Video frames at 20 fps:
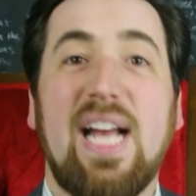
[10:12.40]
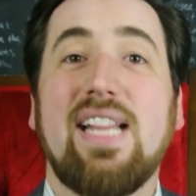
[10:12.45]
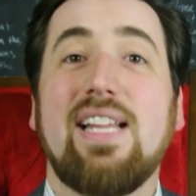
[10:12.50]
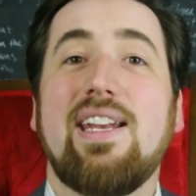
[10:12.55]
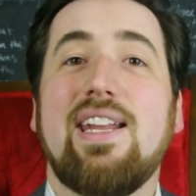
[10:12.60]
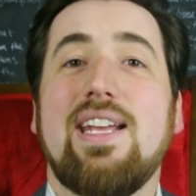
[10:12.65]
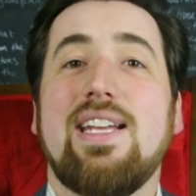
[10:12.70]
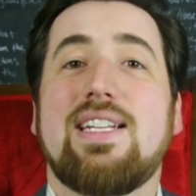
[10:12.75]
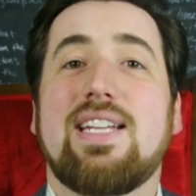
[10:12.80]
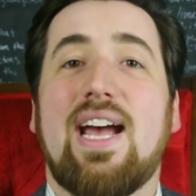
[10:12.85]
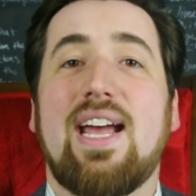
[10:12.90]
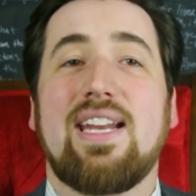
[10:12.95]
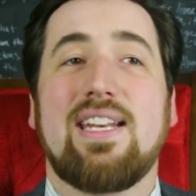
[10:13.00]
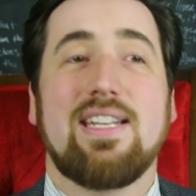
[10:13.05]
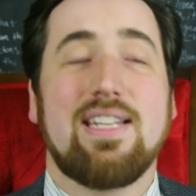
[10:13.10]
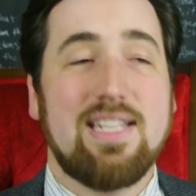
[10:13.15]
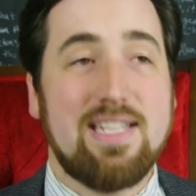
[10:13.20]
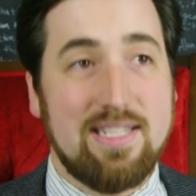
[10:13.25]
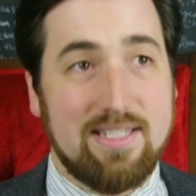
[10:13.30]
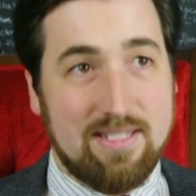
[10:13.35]
Piloting a
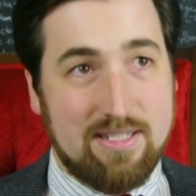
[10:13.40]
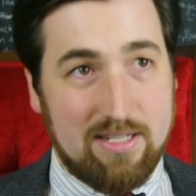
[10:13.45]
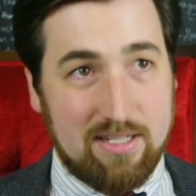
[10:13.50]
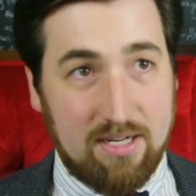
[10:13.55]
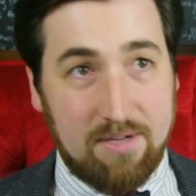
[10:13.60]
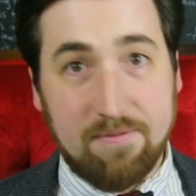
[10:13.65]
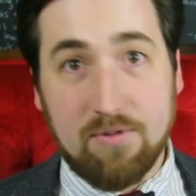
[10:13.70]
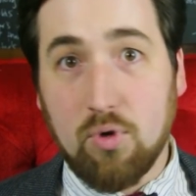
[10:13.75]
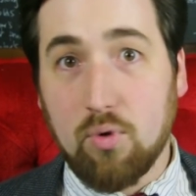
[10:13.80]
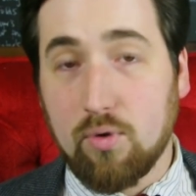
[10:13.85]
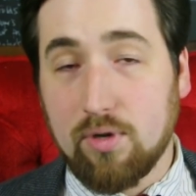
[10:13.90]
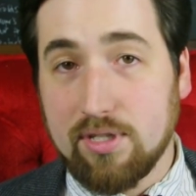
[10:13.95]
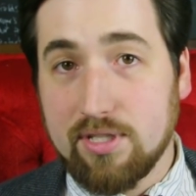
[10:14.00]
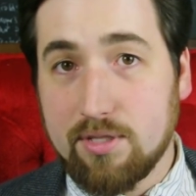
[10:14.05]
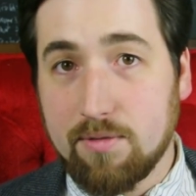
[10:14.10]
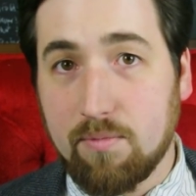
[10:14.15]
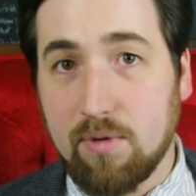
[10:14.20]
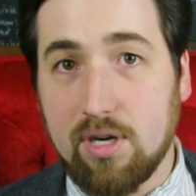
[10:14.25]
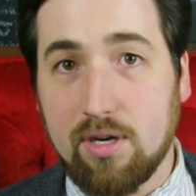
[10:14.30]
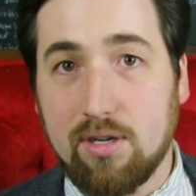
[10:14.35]
Titan is, of
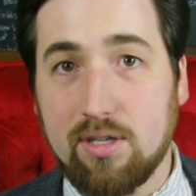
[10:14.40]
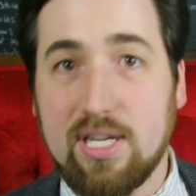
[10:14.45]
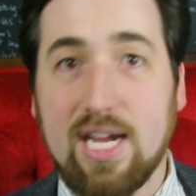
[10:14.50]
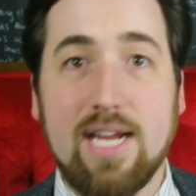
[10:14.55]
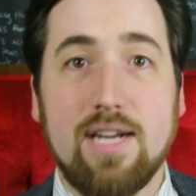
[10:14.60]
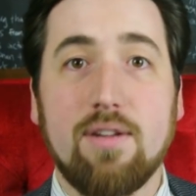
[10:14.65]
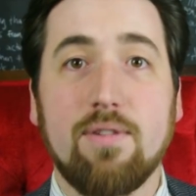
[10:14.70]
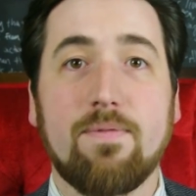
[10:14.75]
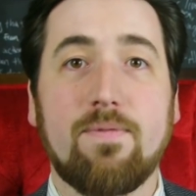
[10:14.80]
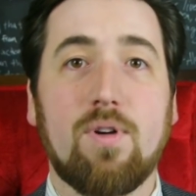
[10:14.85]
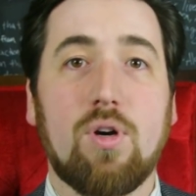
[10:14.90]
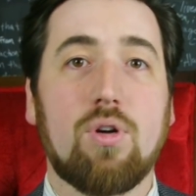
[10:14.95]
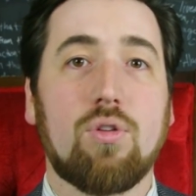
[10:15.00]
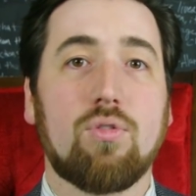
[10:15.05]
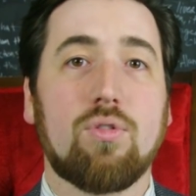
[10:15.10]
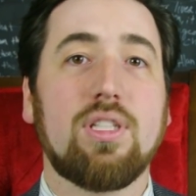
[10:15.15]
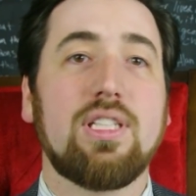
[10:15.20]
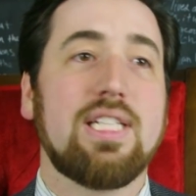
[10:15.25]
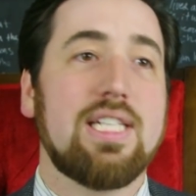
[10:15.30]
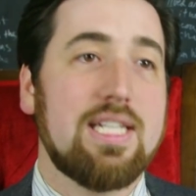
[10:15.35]
course, where
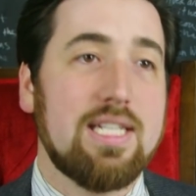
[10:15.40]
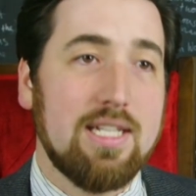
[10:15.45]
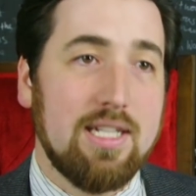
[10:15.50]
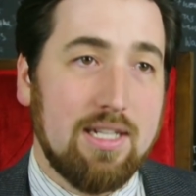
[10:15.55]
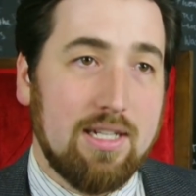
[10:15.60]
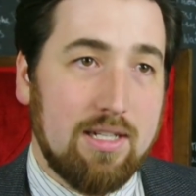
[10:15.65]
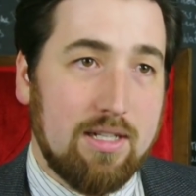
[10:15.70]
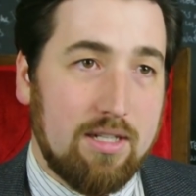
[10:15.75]
Titanfall really